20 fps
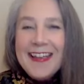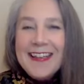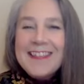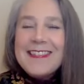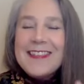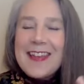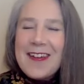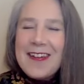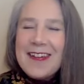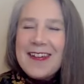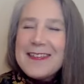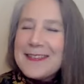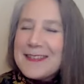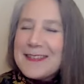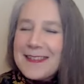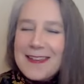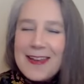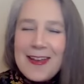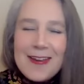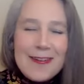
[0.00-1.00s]
So it's
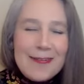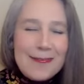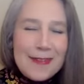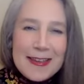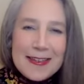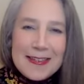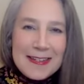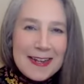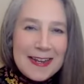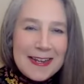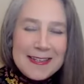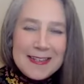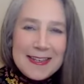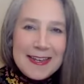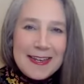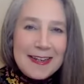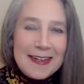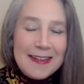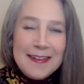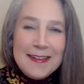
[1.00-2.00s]
so
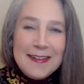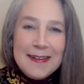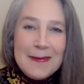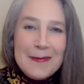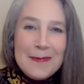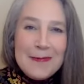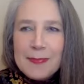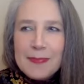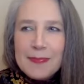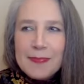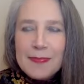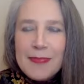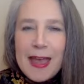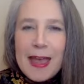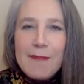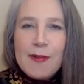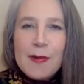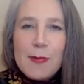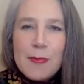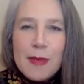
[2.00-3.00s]
fascinating.
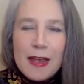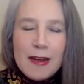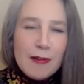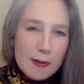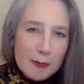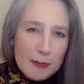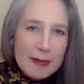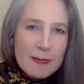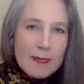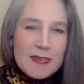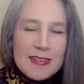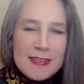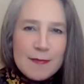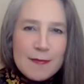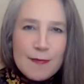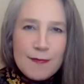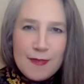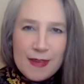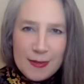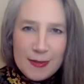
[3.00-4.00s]
A lot of people
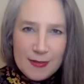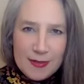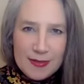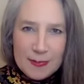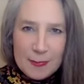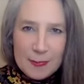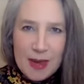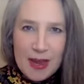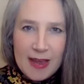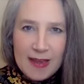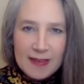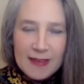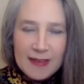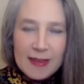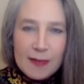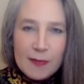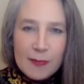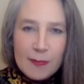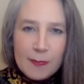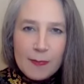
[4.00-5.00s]
still feel this way. A
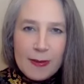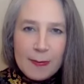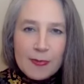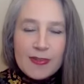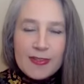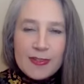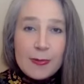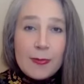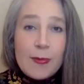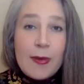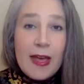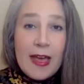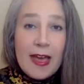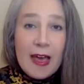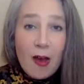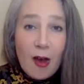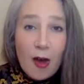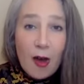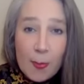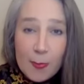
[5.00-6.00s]
lot of people still
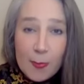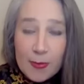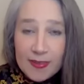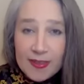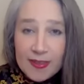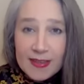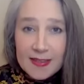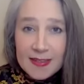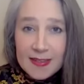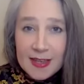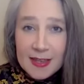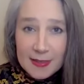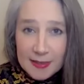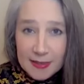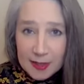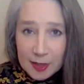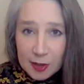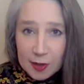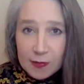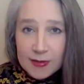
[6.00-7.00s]
harbour these
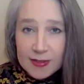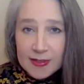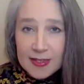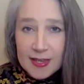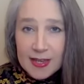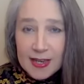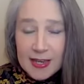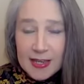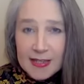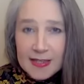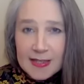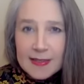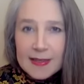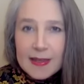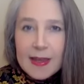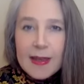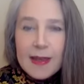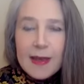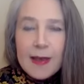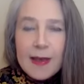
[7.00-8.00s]
insecurities.
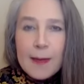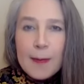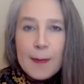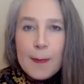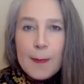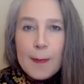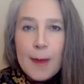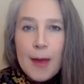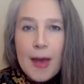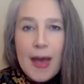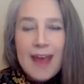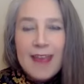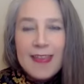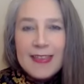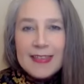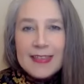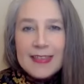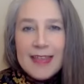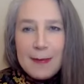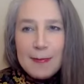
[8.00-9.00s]
But at
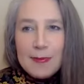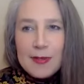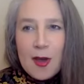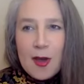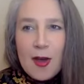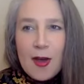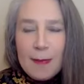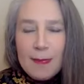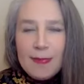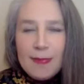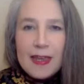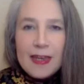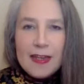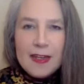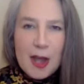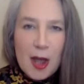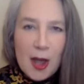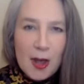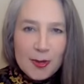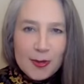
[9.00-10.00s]
the same time, they
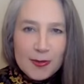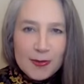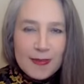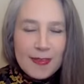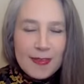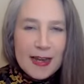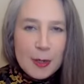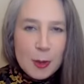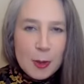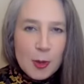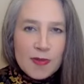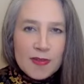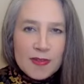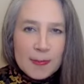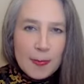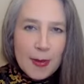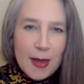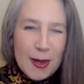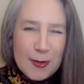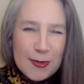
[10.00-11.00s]
know that they're not
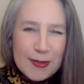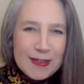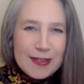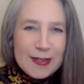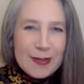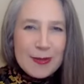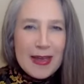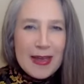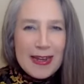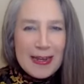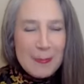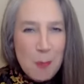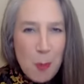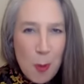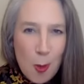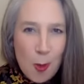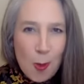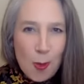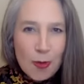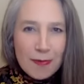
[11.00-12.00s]
supposed to
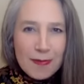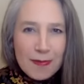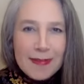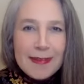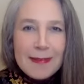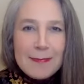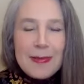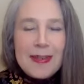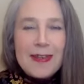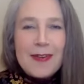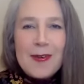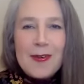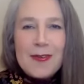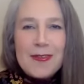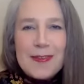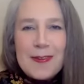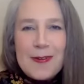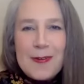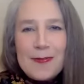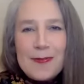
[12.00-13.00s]
anymore,
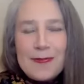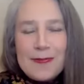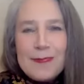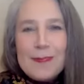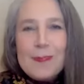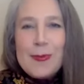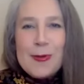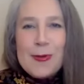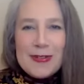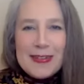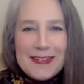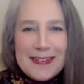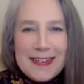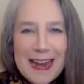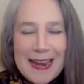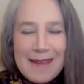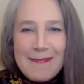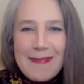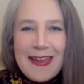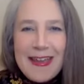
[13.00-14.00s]
because of body
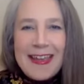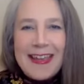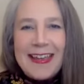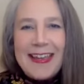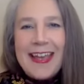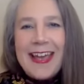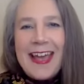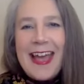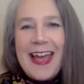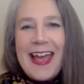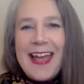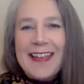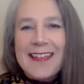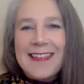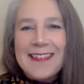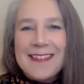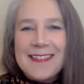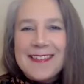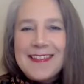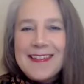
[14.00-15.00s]
shaming
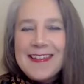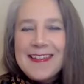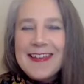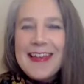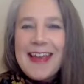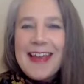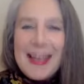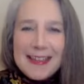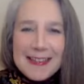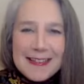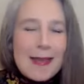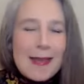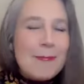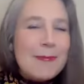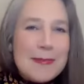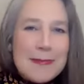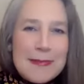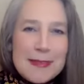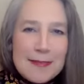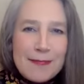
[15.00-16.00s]
and
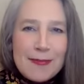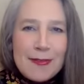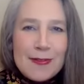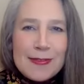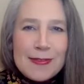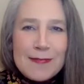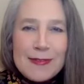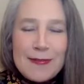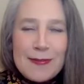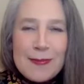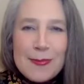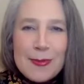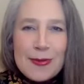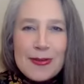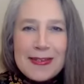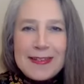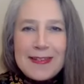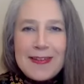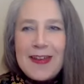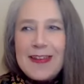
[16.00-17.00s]
acceptance of lots of different
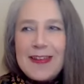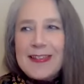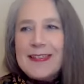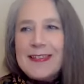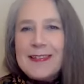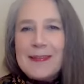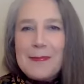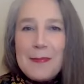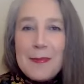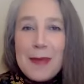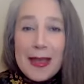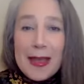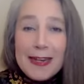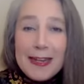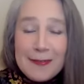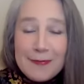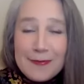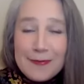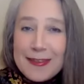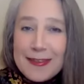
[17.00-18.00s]
body sizes and
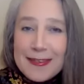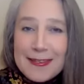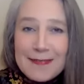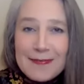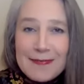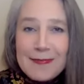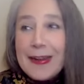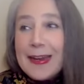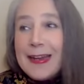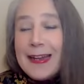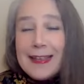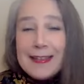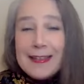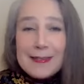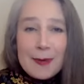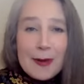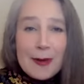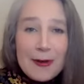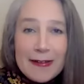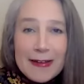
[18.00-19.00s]
many of these really
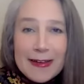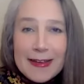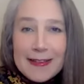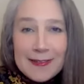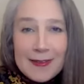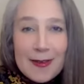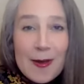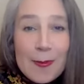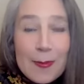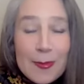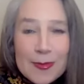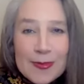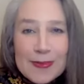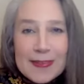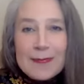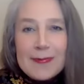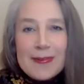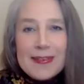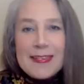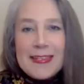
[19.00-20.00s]
inspiring
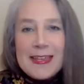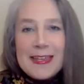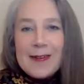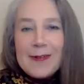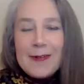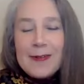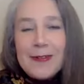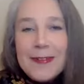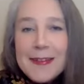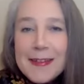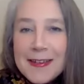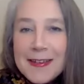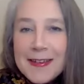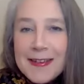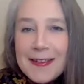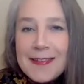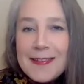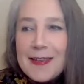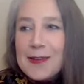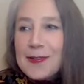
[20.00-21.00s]
examples that we see on
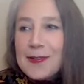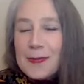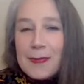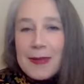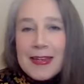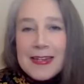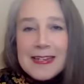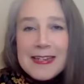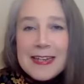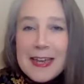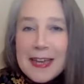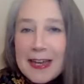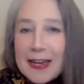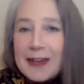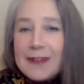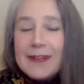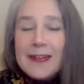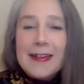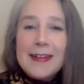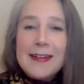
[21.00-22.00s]
social
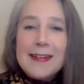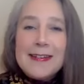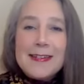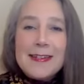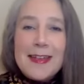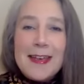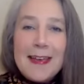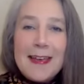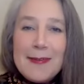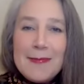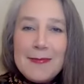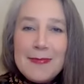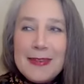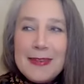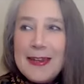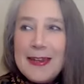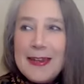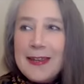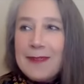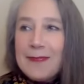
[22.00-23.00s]
media and, you
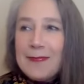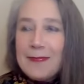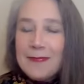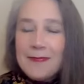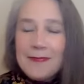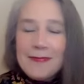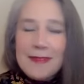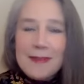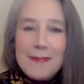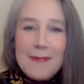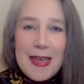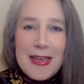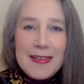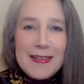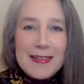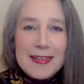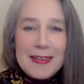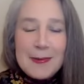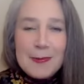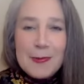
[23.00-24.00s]
know,
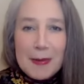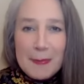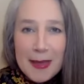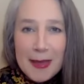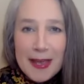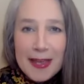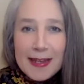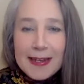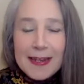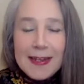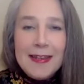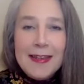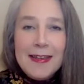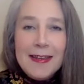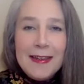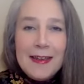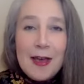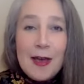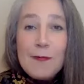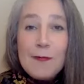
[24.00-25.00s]
amazing women
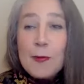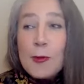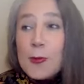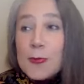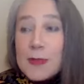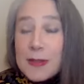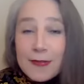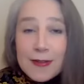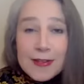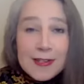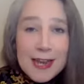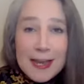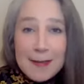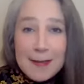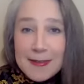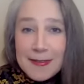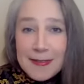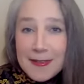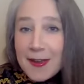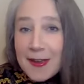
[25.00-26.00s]
of all different
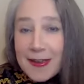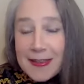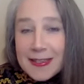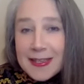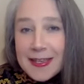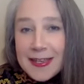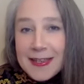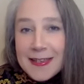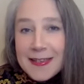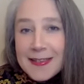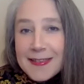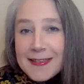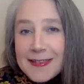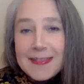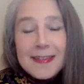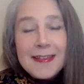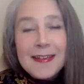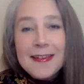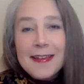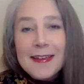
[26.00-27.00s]
shapes and
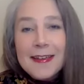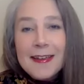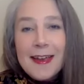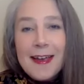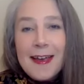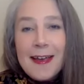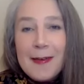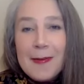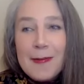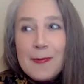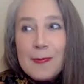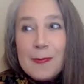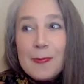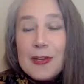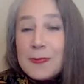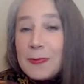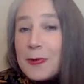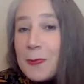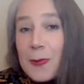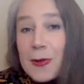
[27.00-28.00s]
sizes,
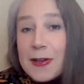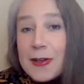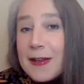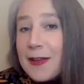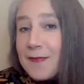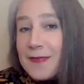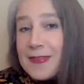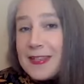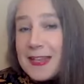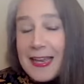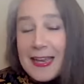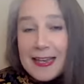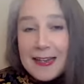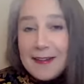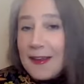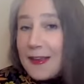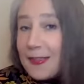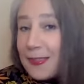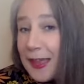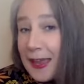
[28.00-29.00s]
which we wouldn't have
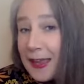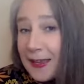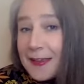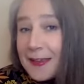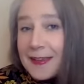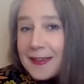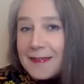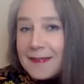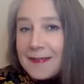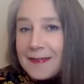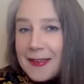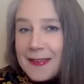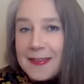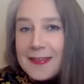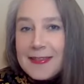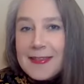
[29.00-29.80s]
seen, I think, in the